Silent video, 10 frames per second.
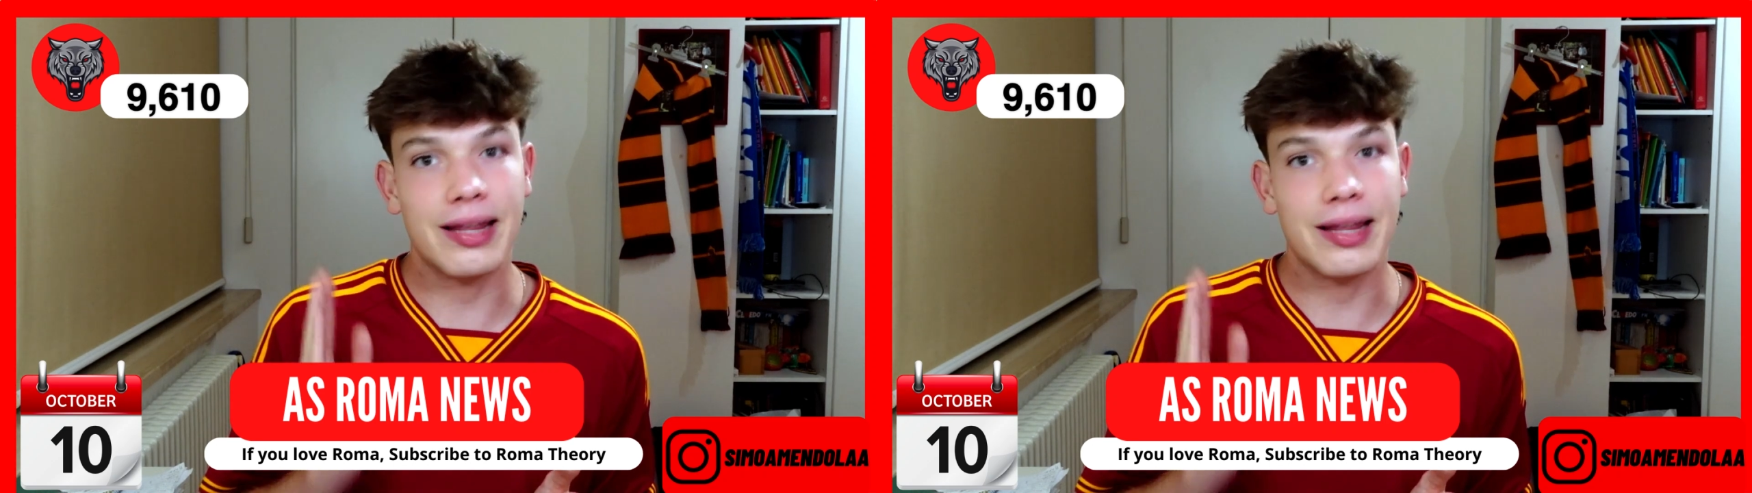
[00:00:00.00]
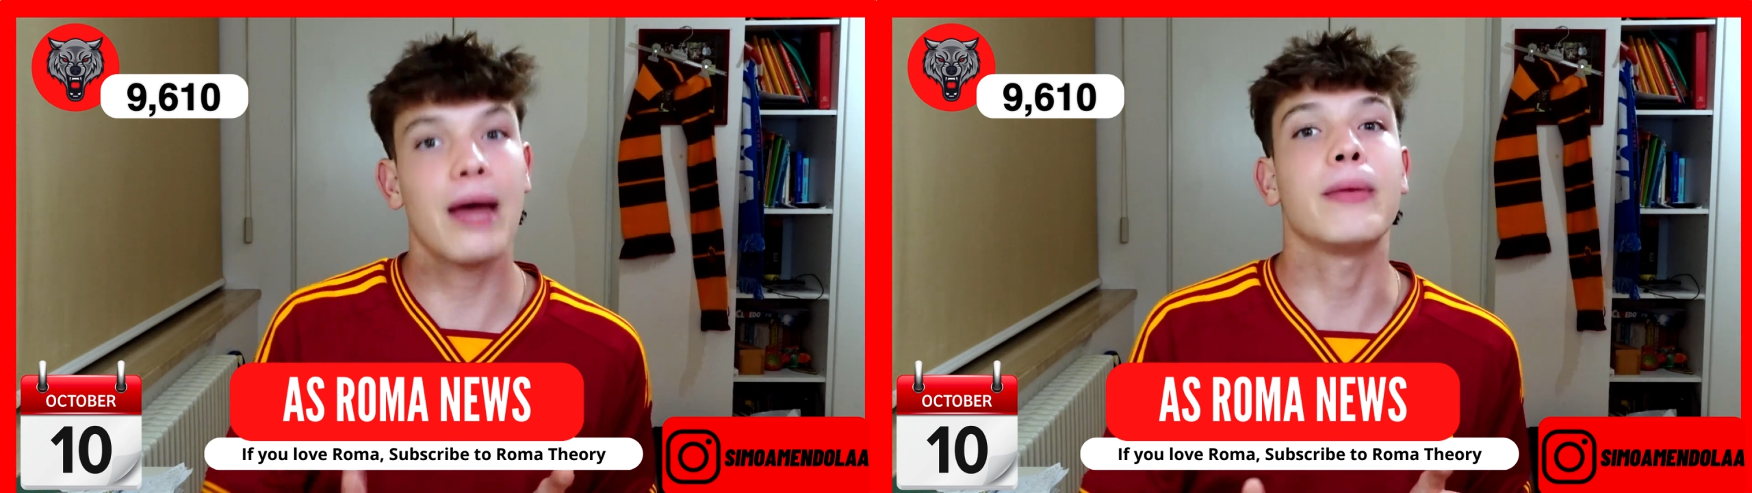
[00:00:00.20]

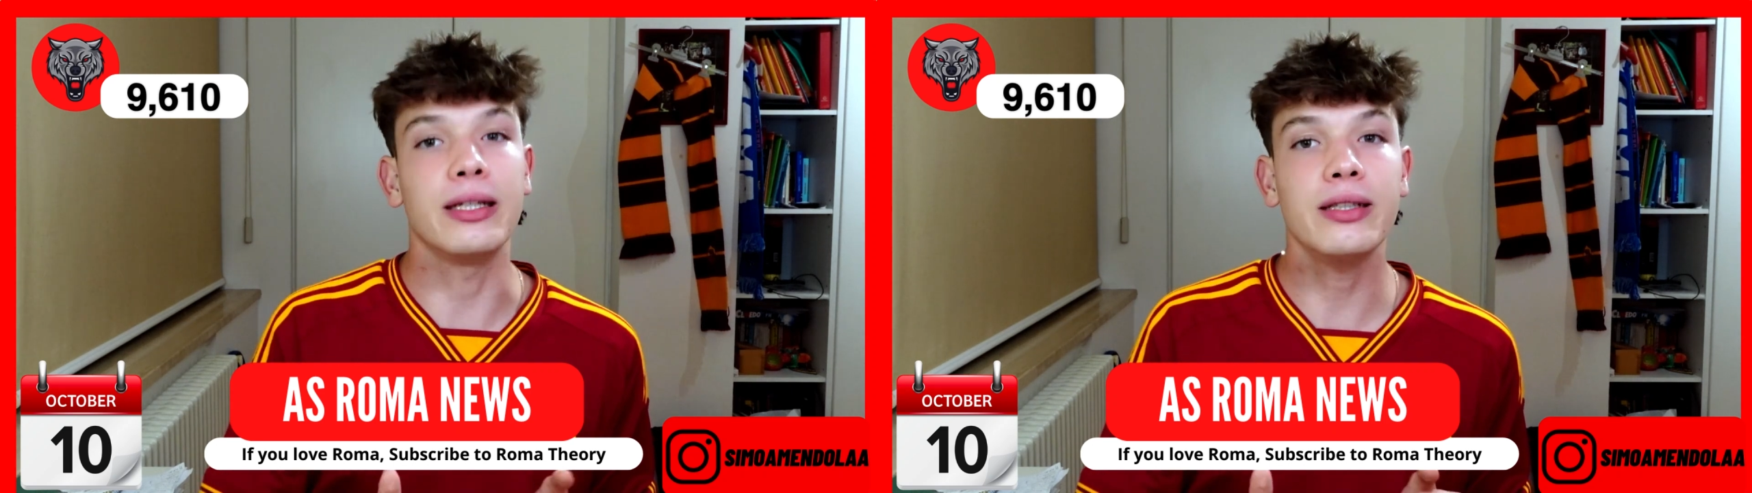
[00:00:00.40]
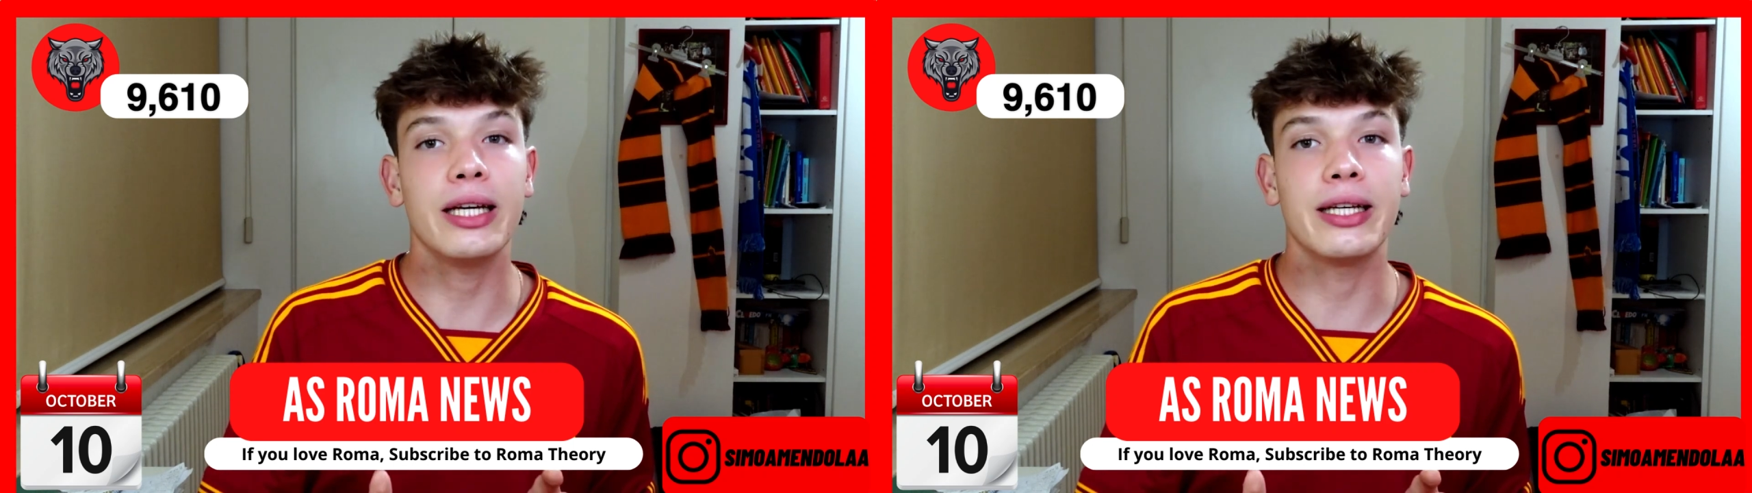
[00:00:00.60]
Tammy